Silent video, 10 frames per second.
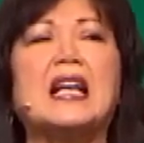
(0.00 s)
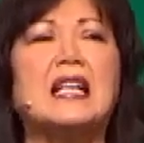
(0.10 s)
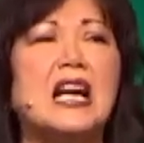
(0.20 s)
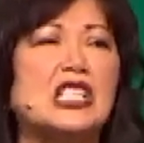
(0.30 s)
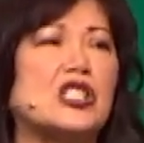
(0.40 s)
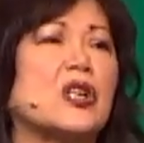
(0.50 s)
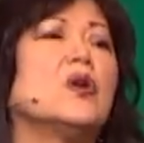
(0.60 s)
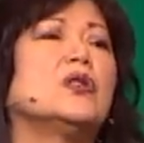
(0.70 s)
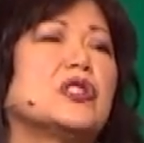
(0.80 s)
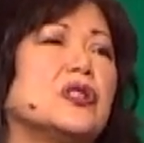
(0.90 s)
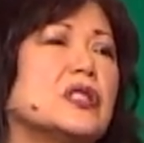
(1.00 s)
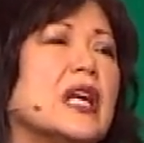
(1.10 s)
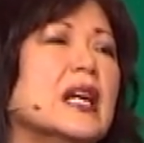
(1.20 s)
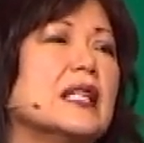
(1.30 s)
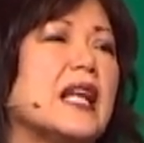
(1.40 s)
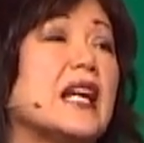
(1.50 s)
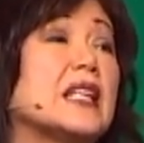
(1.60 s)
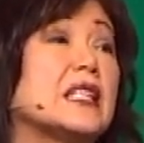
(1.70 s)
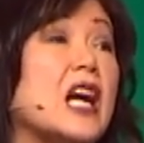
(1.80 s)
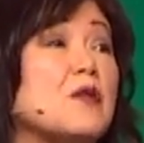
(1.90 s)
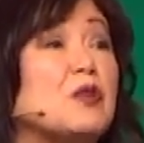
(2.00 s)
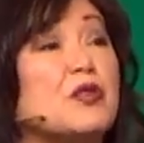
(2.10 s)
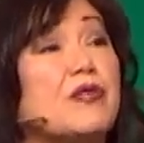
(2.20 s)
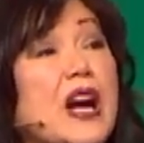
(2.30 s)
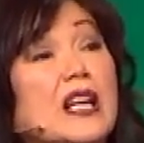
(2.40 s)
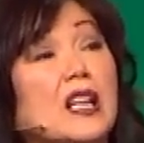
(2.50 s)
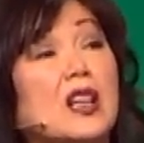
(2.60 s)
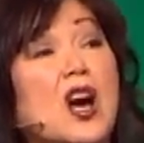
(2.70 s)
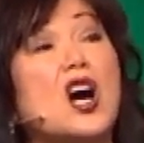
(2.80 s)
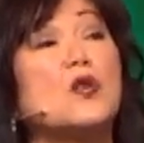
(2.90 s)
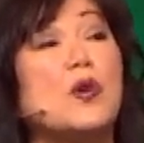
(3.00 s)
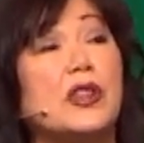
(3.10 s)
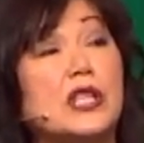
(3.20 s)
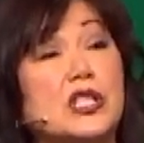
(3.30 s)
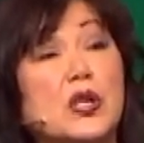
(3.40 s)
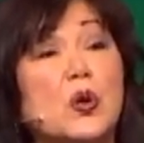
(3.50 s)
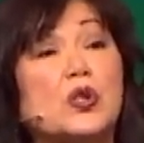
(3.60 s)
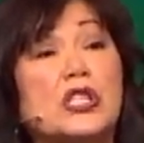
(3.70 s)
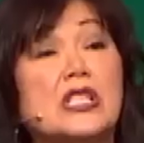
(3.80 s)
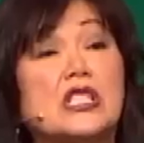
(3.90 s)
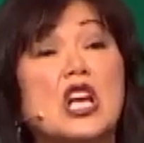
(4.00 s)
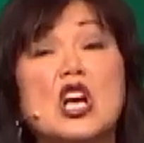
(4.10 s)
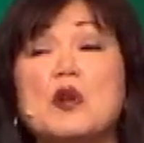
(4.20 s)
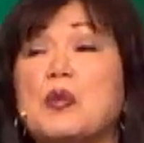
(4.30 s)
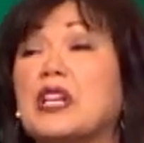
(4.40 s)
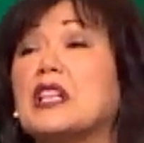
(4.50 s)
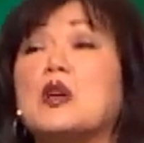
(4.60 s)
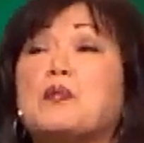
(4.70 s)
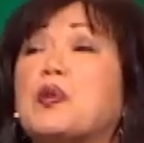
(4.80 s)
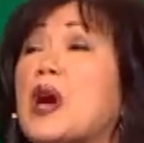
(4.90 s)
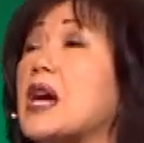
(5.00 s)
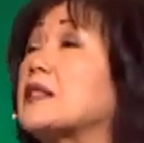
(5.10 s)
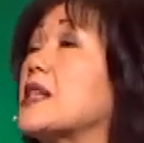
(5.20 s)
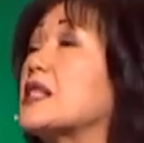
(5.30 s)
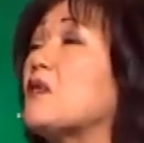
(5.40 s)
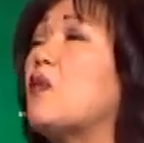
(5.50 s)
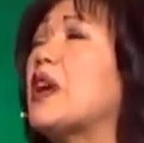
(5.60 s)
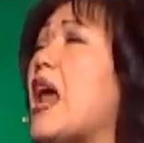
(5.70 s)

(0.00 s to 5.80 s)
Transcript: Allied soldiers that had come to fight along with the soldiers, but in the process of